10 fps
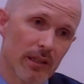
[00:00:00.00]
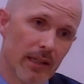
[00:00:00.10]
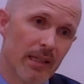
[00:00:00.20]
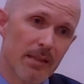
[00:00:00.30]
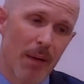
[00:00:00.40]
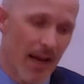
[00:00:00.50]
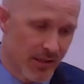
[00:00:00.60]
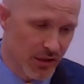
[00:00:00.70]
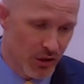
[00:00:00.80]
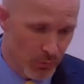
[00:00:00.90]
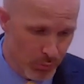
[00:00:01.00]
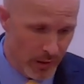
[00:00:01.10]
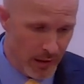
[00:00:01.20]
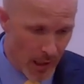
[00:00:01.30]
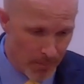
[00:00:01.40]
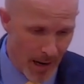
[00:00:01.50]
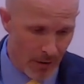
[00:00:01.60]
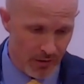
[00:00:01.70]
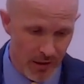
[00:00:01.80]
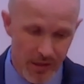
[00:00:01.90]
in this passage to bring
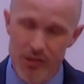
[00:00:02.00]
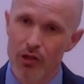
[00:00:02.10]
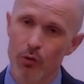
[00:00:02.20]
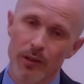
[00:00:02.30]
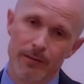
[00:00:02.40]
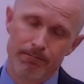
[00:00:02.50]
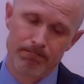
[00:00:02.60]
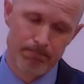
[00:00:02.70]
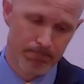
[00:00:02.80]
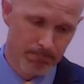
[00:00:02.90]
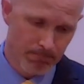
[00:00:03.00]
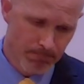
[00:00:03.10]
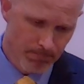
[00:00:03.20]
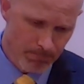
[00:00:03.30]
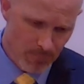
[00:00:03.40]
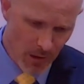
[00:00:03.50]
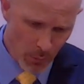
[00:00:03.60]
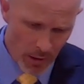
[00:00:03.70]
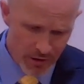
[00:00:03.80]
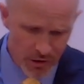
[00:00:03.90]
about his decree. I
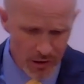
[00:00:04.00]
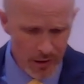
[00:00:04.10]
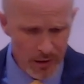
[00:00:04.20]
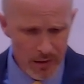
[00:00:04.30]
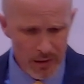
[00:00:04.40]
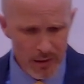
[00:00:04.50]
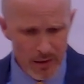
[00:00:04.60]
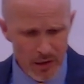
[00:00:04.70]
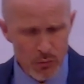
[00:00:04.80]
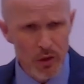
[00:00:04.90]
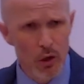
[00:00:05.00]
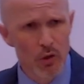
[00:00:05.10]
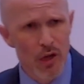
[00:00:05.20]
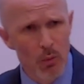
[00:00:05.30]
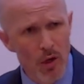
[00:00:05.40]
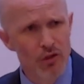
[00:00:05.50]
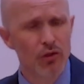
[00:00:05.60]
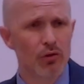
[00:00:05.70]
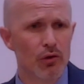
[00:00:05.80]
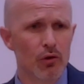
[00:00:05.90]
want, as we close, I want
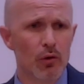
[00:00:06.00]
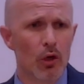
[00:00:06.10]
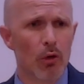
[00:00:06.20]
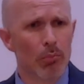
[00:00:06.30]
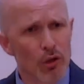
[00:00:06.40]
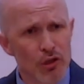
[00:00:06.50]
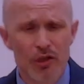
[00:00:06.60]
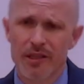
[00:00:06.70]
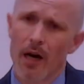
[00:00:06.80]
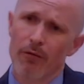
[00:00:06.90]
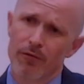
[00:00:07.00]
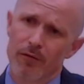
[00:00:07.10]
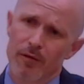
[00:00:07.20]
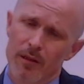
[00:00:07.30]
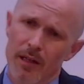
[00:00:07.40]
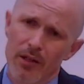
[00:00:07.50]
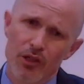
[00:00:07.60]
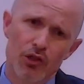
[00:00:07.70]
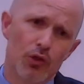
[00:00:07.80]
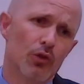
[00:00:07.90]
you to put yourself in the
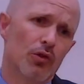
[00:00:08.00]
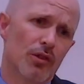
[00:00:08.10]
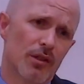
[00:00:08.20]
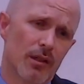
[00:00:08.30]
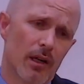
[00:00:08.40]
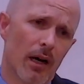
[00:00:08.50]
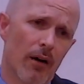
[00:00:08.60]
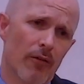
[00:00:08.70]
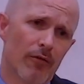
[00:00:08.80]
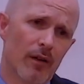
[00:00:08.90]
shoes of,